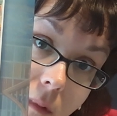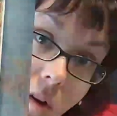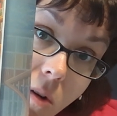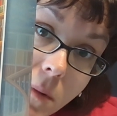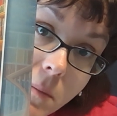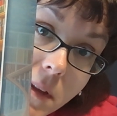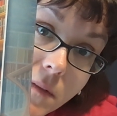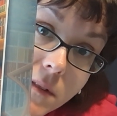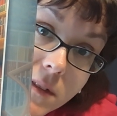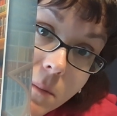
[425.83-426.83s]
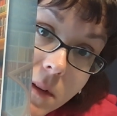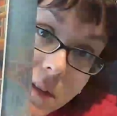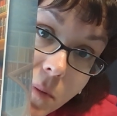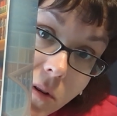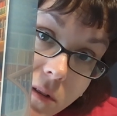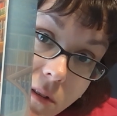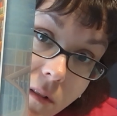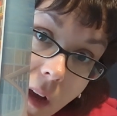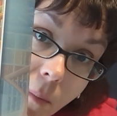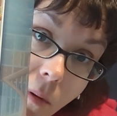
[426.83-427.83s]
or maybe even somebody's personal
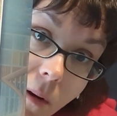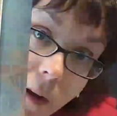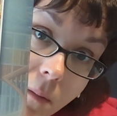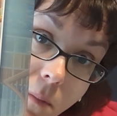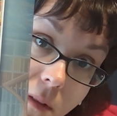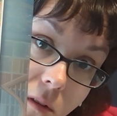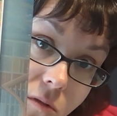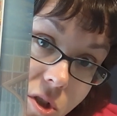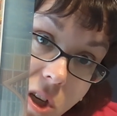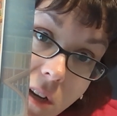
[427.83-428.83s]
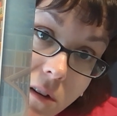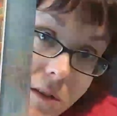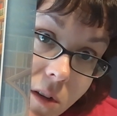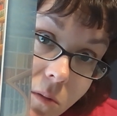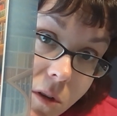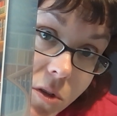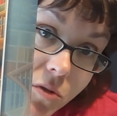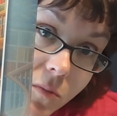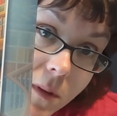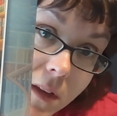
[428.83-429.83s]
library, but those chairs are what
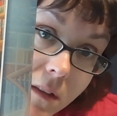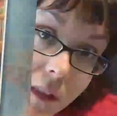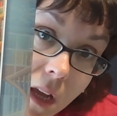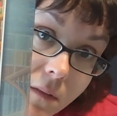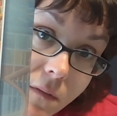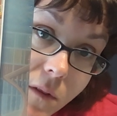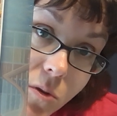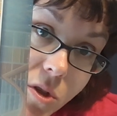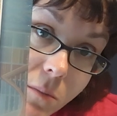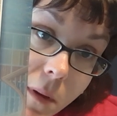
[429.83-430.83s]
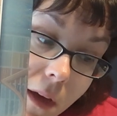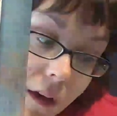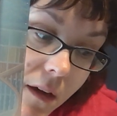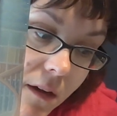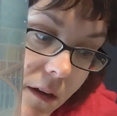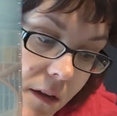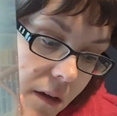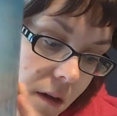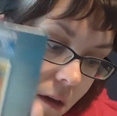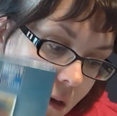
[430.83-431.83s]
drew me in, that fuchsia pink.
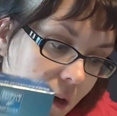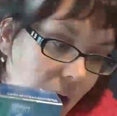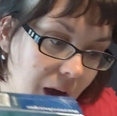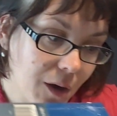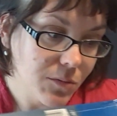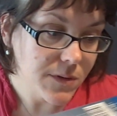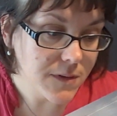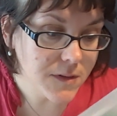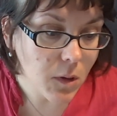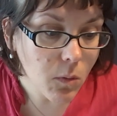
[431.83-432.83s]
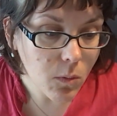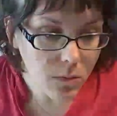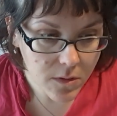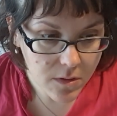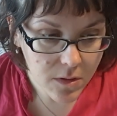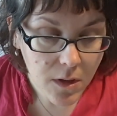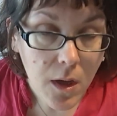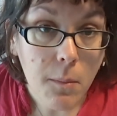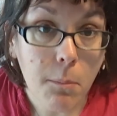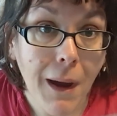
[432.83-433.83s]
I was sold,
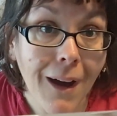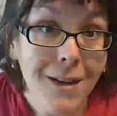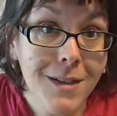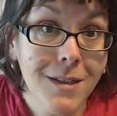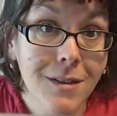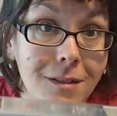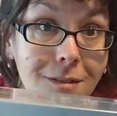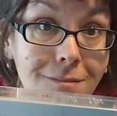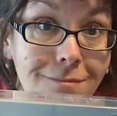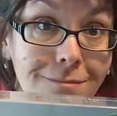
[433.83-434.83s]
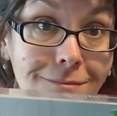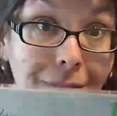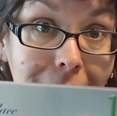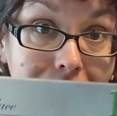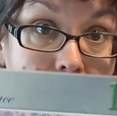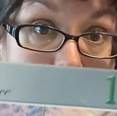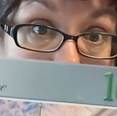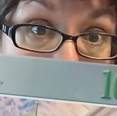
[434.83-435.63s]
but I solemnly